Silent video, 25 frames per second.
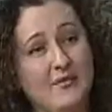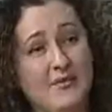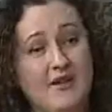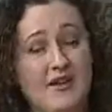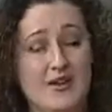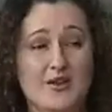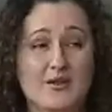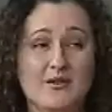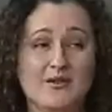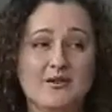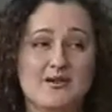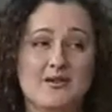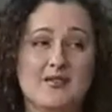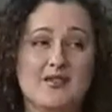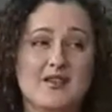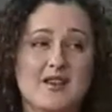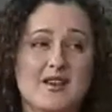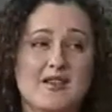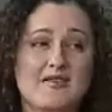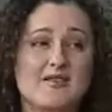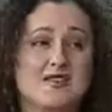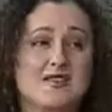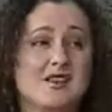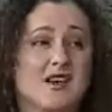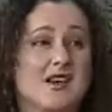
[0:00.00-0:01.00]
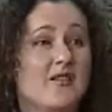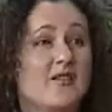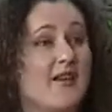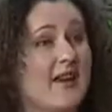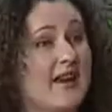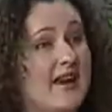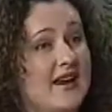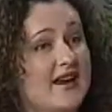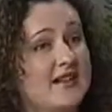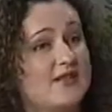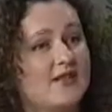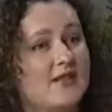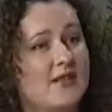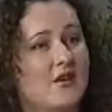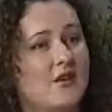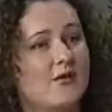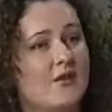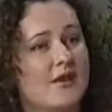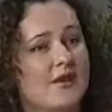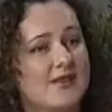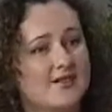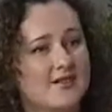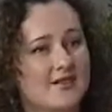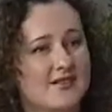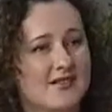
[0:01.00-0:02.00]
but it also leaves a lot of unanswered
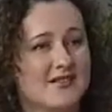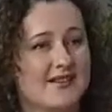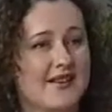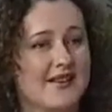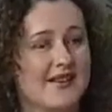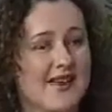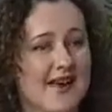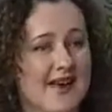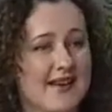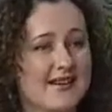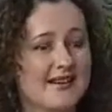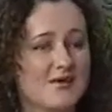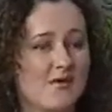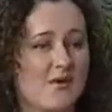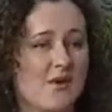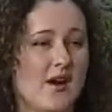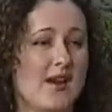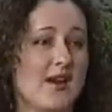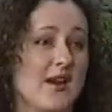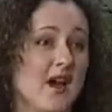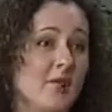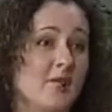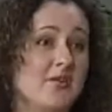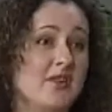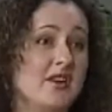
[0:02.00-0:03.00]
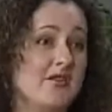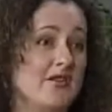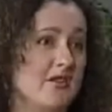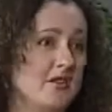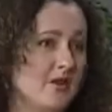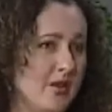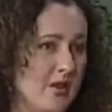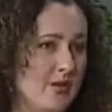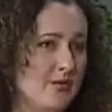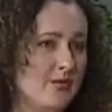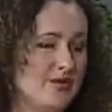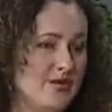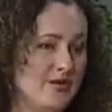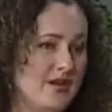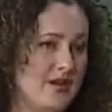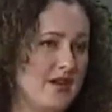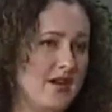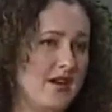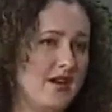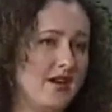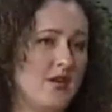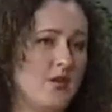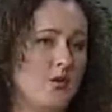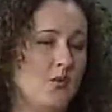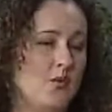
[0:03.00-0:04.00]
questions. And that's why I believe in
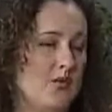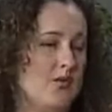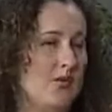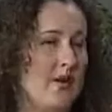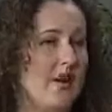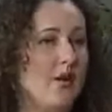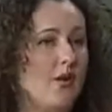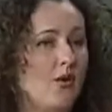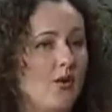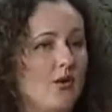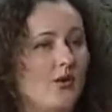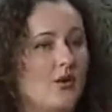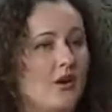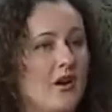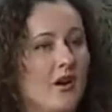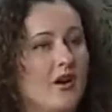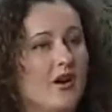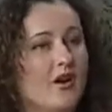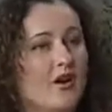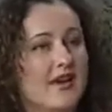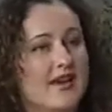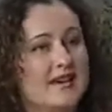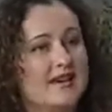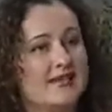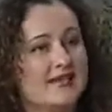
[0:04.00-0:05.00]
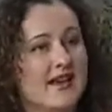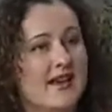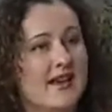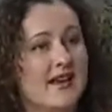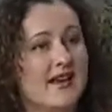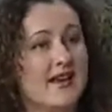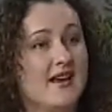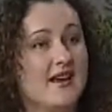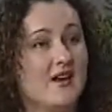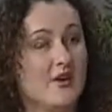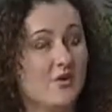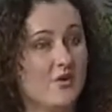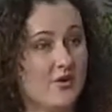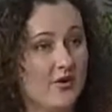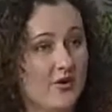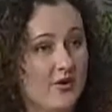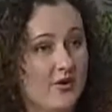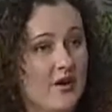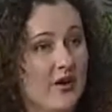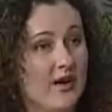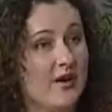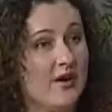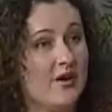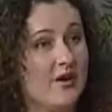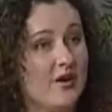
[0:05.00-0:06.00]
coaching with my whole heart, is that when
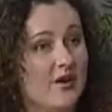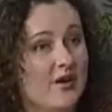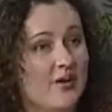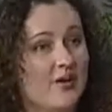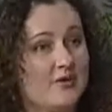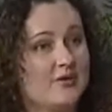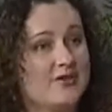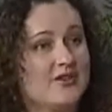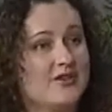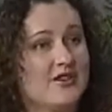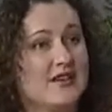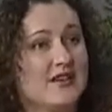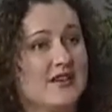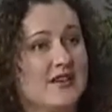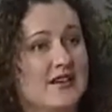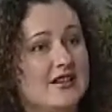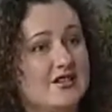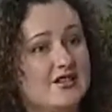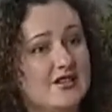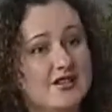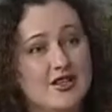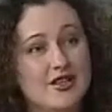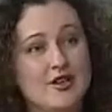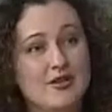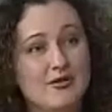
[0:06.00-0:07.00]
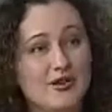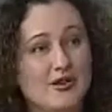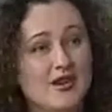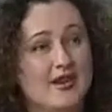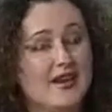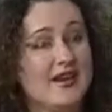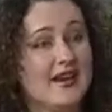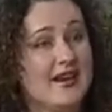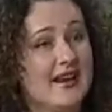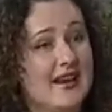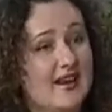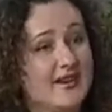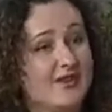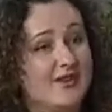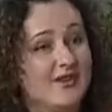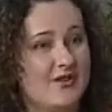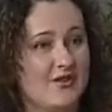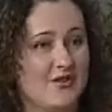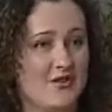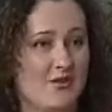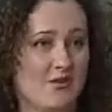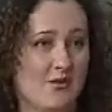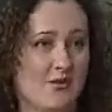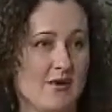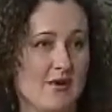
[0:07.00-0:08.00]
you get a coach, she or he can answer
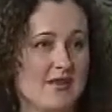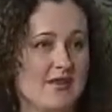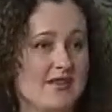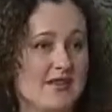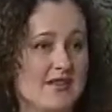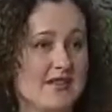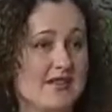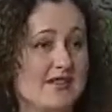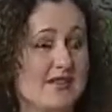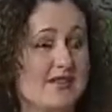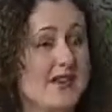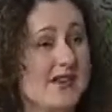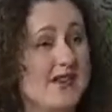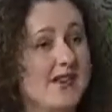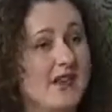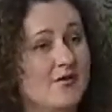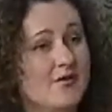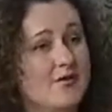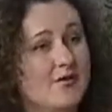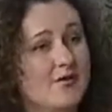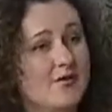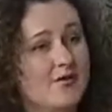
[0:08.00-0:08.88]
your questions. They can give you